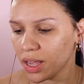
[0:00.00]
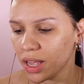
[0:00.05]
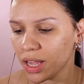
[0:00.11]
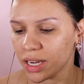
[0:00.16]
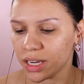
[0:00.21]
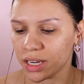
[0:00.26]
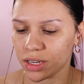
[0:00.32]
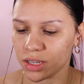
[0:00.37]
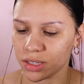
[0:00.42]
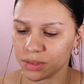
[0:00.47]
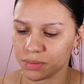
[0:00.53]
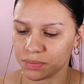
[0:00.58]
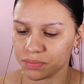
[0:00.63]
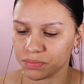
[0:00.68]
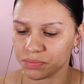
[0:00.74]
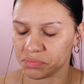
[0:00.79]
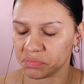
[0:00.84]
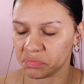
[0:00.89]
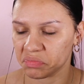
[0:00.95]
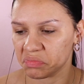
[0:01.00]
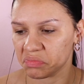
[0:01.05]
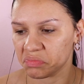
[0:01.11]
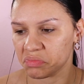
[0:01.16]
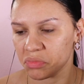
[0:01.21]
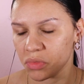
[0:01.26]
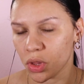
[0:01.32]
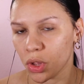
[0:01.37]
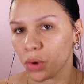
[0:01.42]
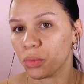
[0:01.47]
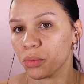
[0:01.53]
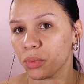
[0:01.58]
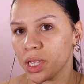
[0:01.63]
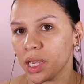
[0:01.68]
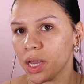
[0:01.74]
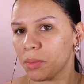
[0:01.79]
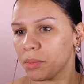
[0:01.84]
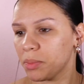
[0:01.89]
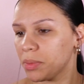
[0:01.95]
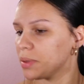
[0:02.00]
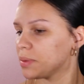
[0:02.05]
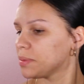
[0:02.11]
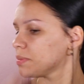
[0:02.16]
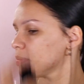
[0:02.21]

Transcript: I need a re-up.